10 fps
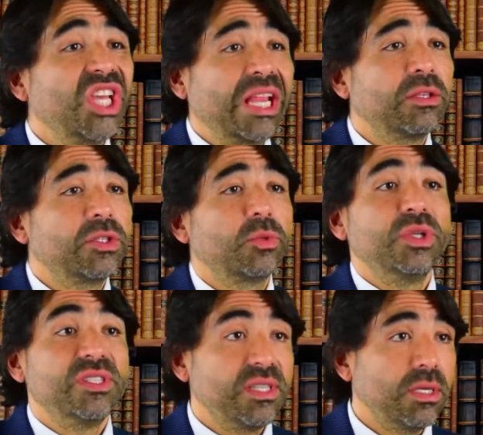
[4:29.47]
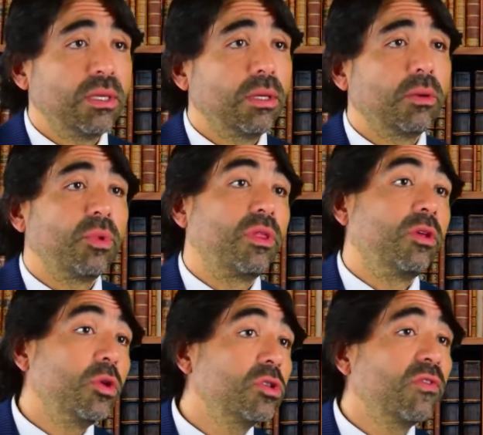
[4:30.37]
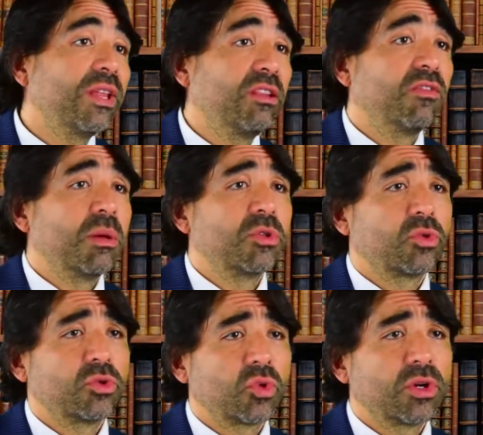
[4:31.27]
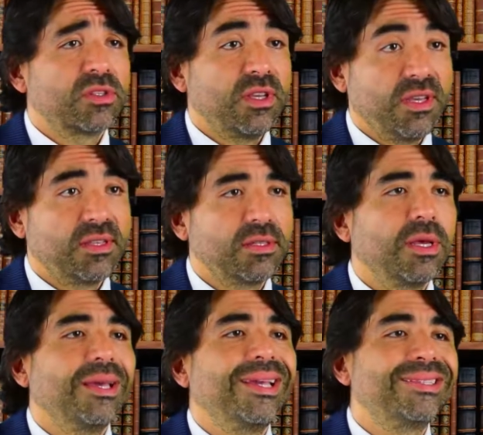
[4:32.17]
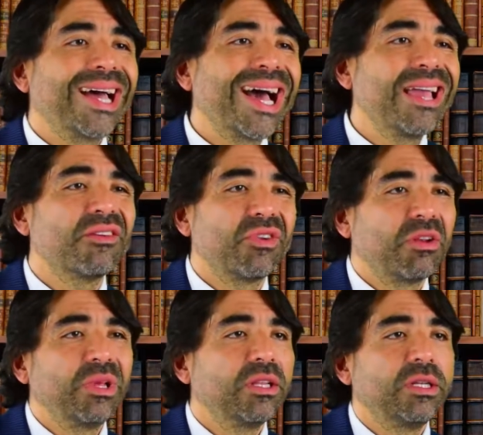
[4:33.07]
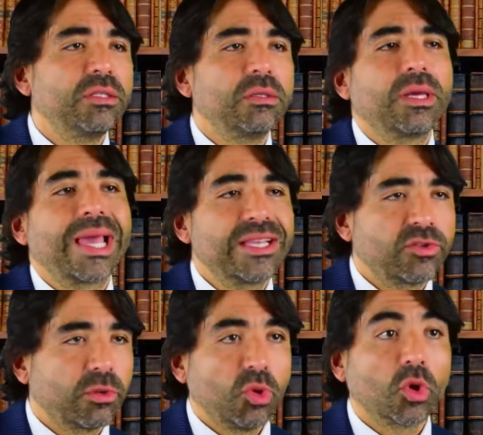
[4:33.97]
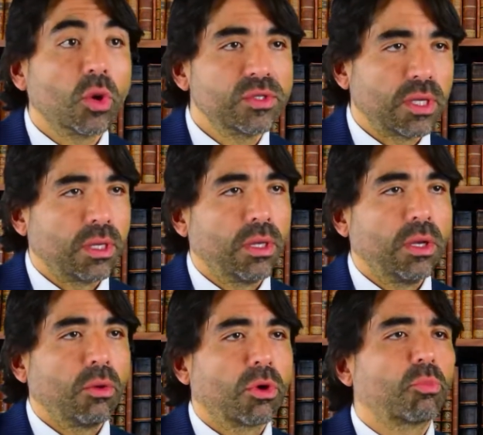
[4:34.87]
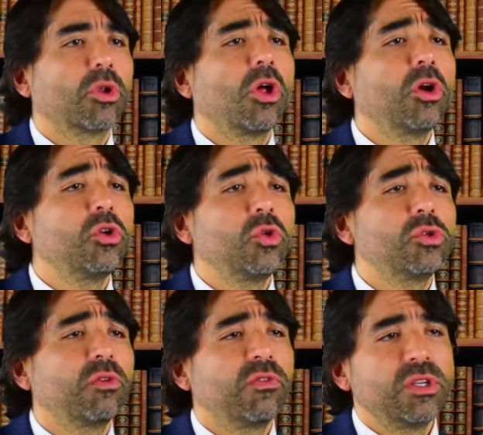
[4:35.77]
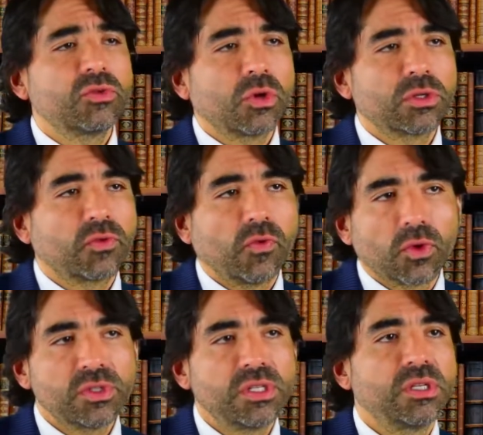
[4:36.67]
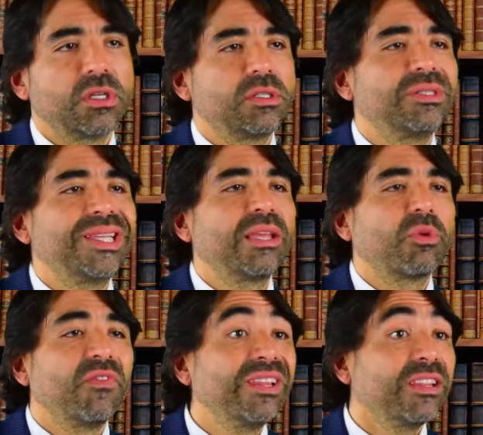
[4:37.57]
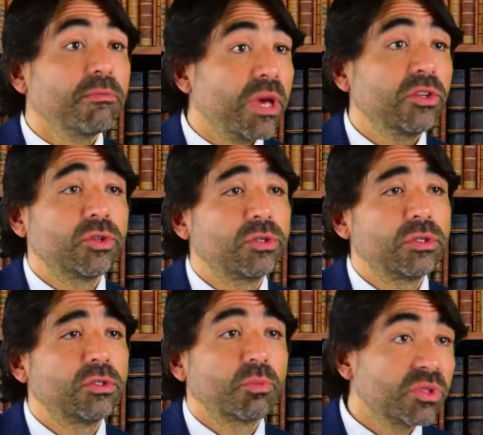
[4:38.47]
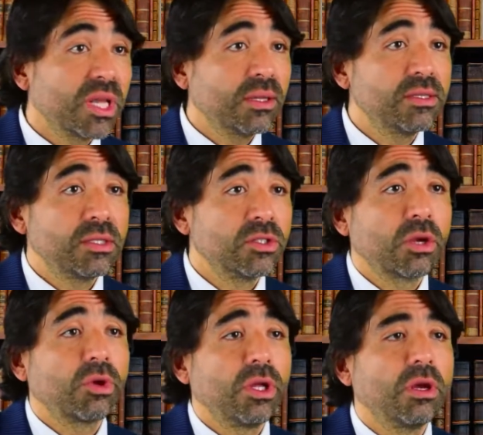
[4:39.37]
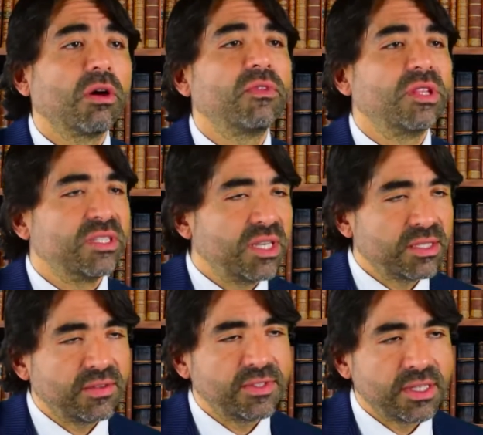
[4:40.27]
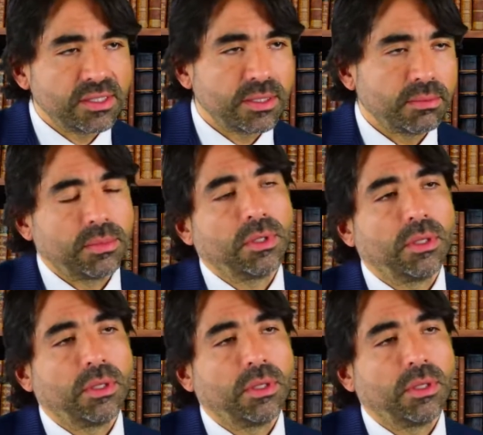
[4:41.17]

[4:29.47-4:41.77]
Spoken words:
challenge we see with the use of anti-inflammatory drugs is its high irritability to the gastric mucosa, where prolonged use of these drugs forces us to take preventive measures to protect the integrity of the digestive system.